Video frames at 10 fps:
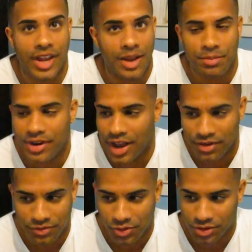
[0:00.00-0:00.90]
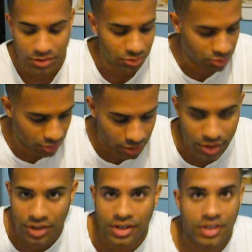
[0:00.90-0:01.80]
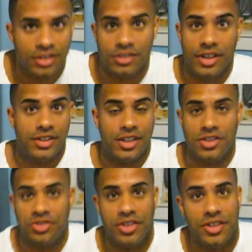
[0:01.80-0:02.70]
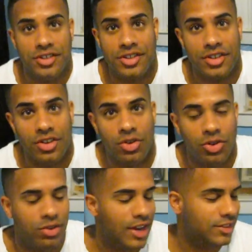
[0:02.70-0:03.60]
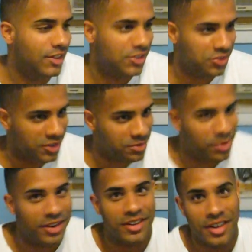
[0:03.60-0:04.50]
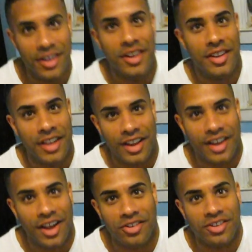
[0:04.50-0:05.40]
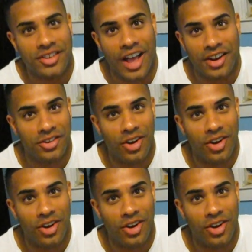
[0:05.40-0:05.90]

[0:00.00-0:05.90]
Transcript: game, been out for like centuries. Oh no, not centuries, but I don't know,